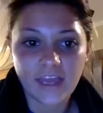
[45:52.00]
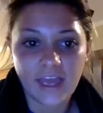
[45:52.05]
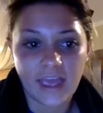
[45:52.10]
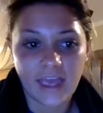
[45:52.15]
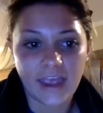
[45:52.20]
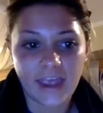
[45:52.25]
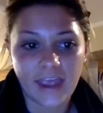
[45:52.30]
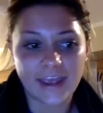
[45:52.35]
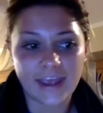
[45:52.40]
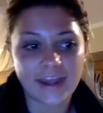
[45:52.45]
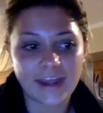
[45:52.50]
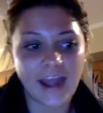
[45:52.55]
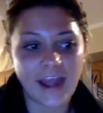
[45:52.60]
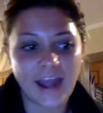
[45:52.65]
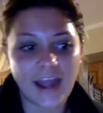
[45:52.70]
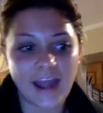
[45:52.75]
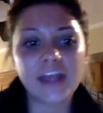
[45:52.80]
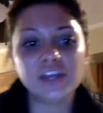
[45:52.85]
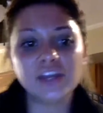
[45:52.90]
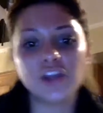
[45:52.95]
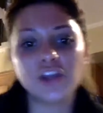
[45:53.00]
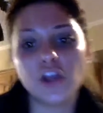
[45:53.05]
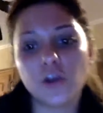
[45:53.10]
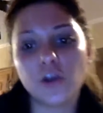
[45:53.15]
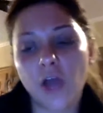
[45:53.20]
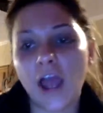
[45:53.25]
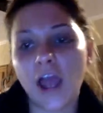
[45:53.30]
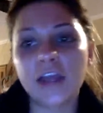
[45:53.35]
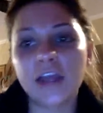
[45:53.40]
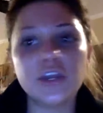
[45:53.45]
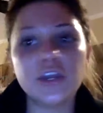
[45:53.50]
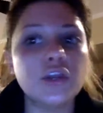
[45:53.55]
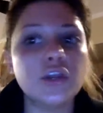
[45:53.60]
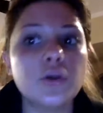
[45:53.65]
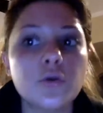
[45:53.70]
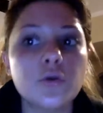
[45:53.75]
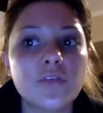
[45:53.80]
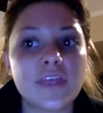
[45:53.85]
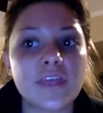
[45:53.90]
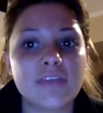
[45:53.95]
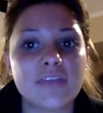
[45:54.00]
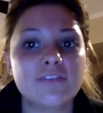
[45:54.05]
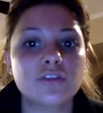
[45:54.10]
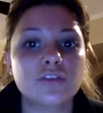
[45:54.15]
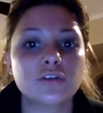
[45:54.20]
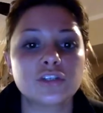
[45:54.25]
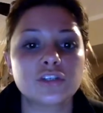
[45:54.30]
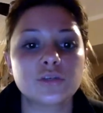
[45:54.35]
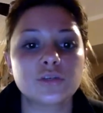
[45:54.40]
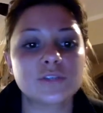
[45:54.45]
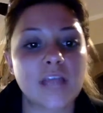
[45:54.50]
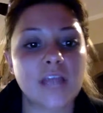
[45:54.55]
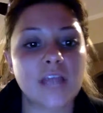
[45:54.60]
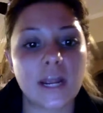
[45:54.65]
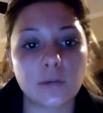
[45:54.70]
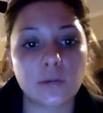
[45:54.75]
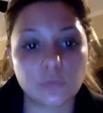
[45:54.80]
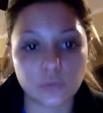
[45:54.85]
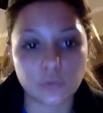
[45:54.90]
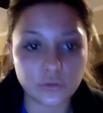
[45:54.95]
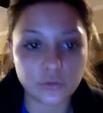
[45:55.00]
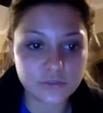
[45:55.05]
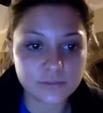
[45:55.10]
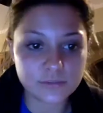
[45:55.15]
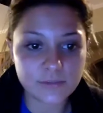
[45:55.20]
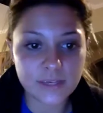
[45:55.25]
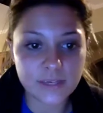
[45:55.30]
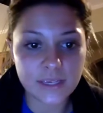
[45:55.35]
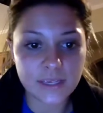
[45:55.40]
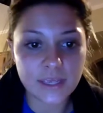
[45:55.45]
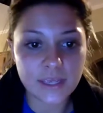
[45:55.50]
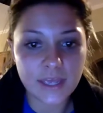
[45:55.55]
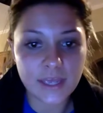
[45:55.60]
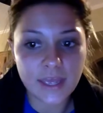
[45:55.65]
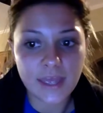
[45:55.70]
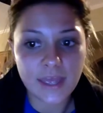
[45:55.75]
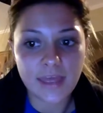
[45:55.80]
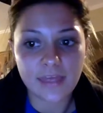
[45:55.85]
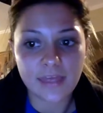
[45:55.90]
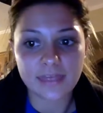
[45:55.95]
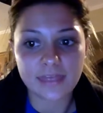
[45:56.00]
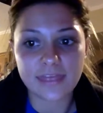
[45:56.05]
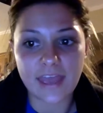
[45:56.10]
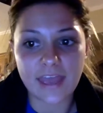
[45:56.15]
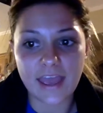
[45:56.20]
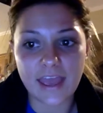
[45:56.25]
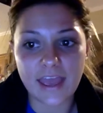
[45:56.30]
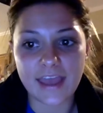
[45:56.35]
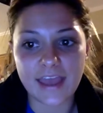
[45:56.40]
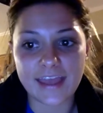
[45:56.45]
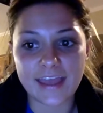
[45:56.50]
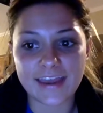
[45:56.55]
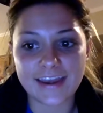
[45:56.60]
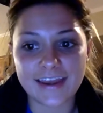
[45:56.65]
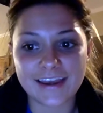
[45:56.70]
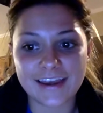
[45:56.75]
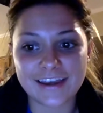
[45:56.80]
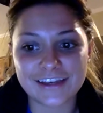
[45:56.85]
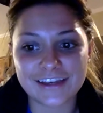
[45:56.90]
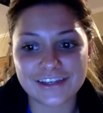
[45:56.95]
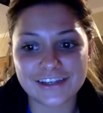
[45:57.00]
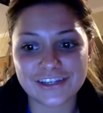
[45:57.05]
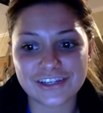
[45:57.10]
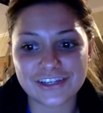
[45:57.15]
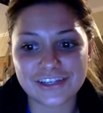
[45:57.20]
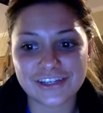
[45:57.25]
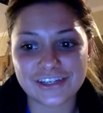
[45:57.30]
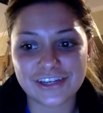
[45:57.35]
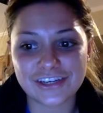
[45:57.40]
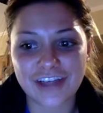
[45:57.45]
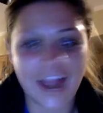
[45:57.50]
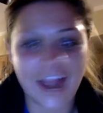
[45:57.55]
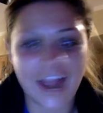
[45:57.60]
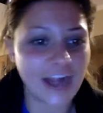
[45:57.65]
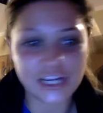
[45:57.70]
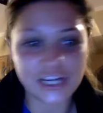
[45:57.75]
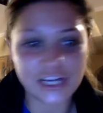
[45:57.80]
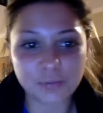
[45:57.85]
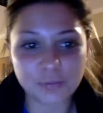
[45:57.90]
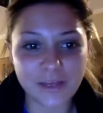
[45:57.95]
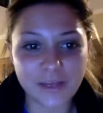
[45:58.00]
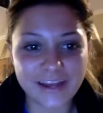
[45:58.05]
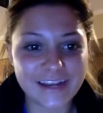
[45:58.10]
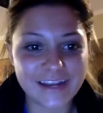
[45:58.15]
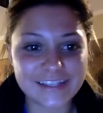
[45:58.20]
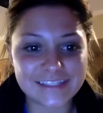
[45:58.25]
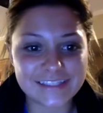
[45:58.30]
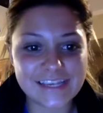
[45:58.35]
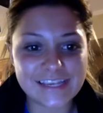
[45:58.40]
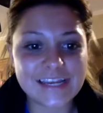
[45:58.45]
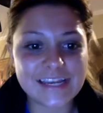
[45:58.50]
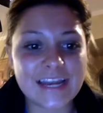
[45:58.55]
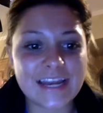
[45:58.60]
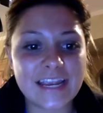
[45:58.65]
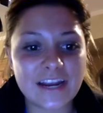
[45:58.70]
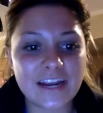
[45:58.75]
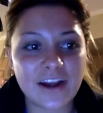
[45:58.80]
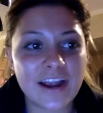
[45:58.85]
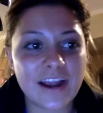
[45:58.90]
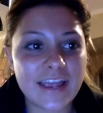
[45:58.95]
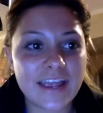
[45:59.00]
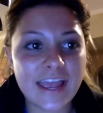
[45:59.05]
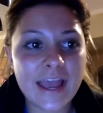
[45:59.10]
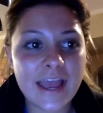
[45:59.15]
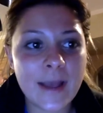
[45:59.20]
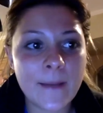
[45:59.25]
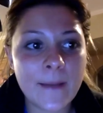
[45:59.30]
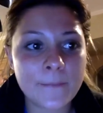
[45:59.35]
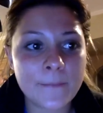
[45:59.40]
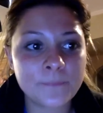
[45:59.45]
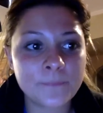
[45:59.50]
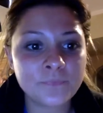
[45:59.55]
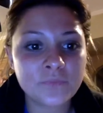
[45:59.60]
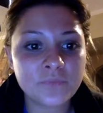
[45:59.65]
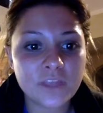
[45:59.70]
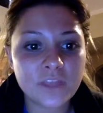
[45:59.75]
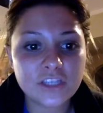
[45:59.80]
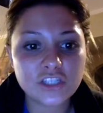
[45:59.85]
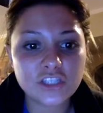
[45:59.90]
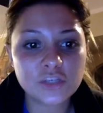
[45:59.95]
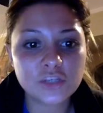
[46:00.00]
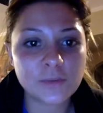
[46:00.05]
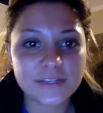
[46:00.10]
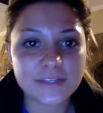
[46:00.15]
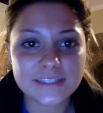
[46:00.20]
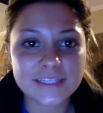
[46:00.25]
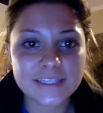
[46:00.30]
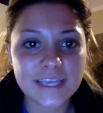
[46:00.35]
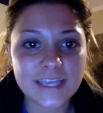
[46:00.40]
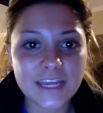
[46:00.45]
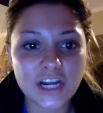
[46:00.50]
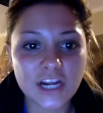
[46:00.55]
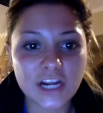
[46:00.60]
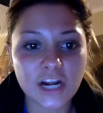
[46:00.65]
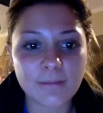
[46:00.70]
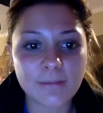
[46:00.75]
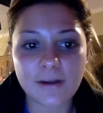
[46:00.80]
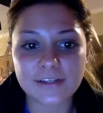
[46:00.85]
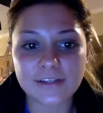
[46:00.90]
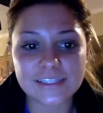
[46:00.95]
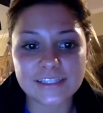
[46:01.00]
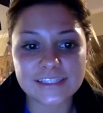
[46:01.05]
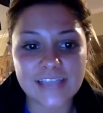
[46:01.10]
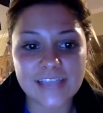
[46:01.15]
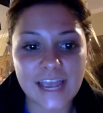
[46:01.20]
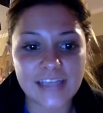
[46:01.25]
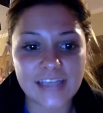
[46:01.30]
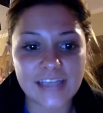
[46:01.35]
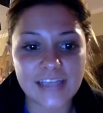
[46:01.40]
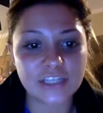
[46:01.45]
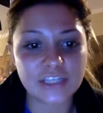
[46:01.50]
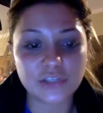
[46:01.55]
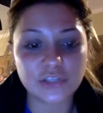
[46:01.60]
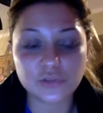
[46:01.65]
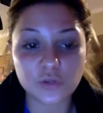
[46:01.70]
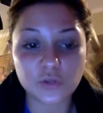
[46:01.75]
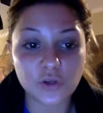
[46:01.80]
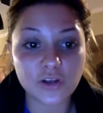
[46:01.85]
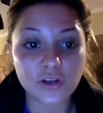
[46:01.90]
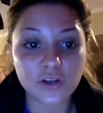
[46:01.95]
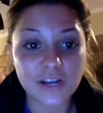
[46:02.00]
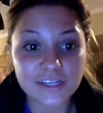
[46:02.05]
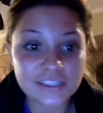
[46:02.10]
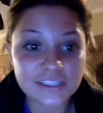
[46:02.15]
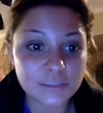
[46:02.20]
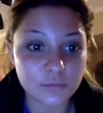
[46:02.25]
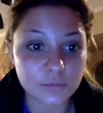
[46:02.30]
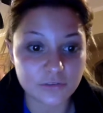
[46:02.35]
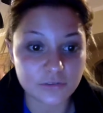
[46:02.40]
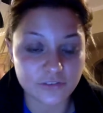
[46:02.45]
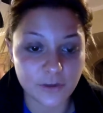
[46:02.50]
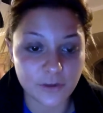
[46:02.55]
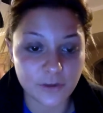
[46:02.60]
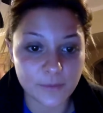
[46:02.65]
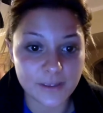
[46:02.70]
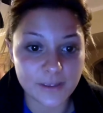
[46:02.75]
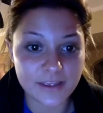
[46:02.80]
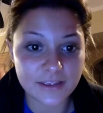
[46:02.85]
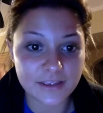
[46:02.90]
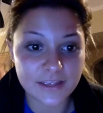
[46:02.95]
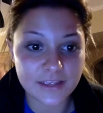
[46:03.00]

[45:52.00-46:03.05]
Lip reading: And I knew that even though she was kind of rude to me, that I just planted a seed. And here I am 2 months later about to sign a new loyal customer from it.